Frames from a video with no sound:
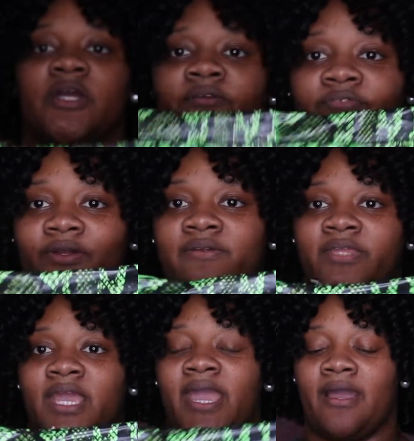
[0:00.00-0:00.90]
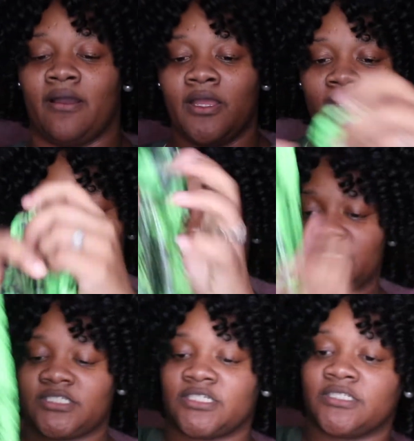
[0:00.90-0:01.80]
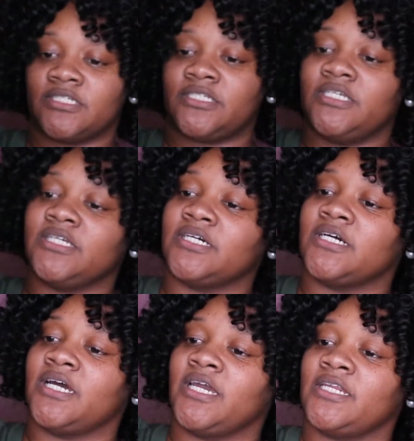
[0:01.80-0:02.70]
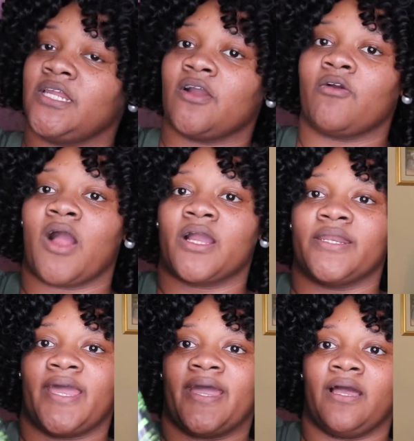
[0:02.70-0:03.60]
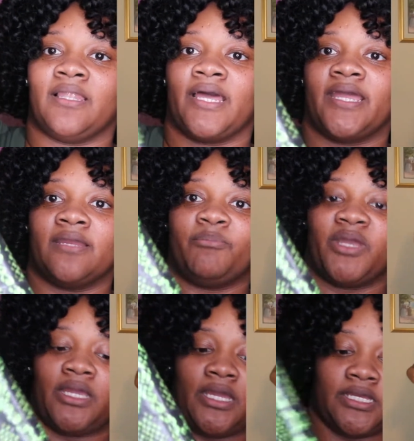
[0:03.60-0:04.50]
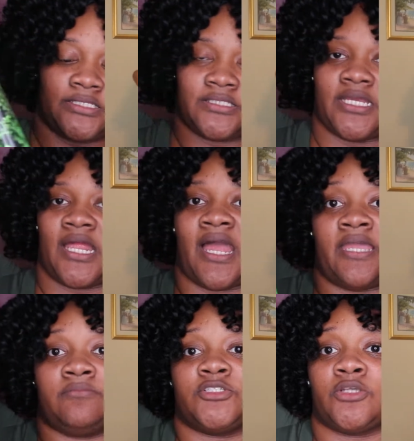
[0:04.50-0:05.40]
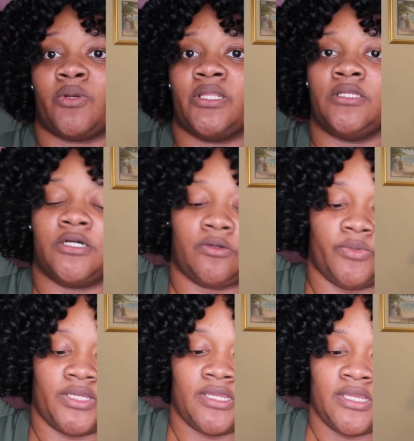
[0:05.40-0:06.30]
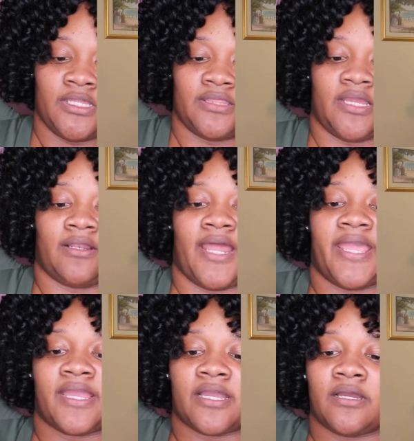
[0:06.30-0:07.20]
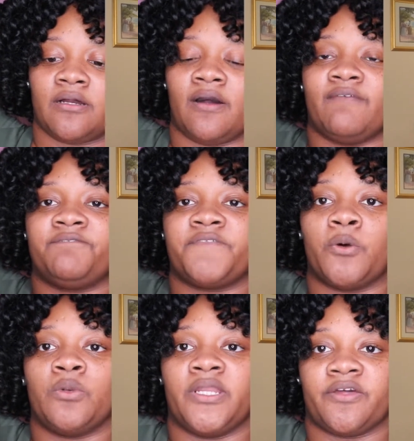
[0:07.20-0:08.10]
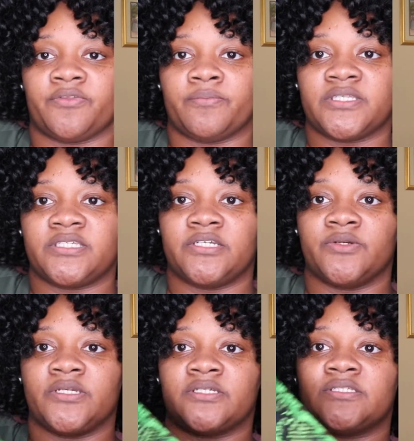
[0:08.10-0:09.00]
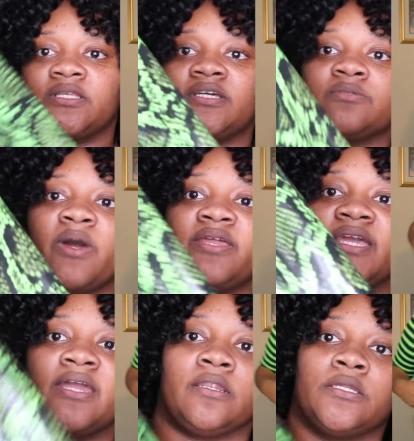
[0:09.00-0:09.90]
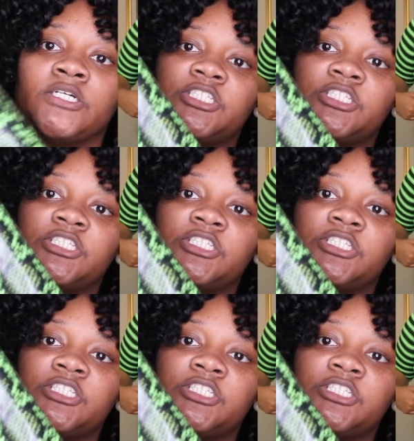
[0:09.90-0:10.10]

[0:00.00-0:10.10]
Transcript: trying to figure that out. But these are just a neon crocodile-like pants that I am so in love with. They're like a faux leather material, so that's why they kind of look